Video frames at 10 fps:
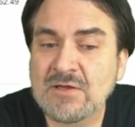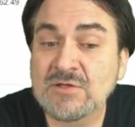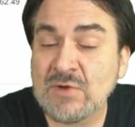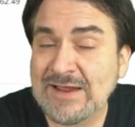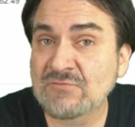
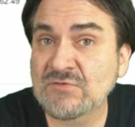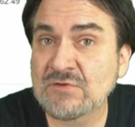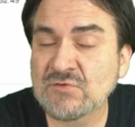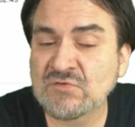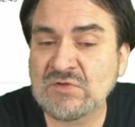You have to
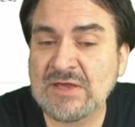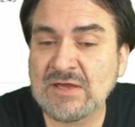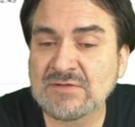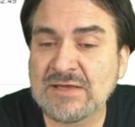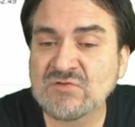
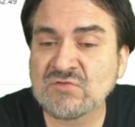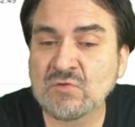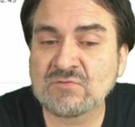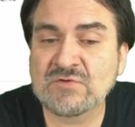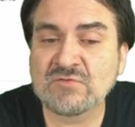understand that
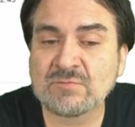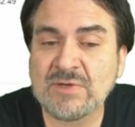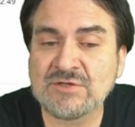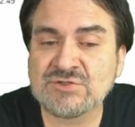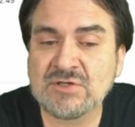sort of
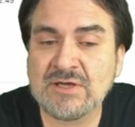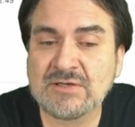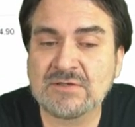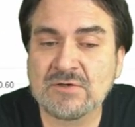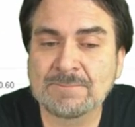information
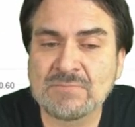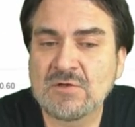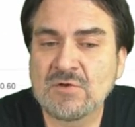on here.